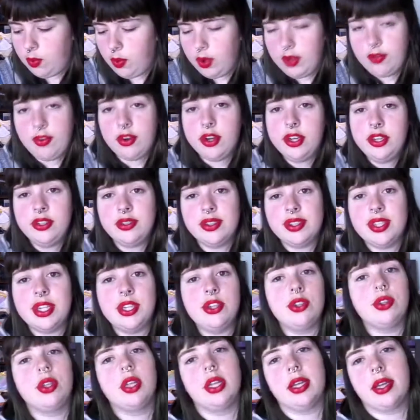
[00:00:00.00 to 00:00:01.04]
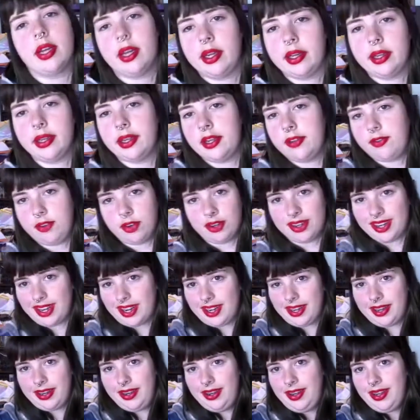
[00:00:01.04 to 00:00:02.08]
If you're interested, you'll click on it. If you're
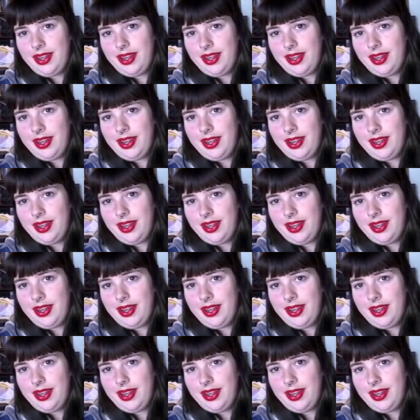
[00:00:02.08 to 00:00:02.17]
not,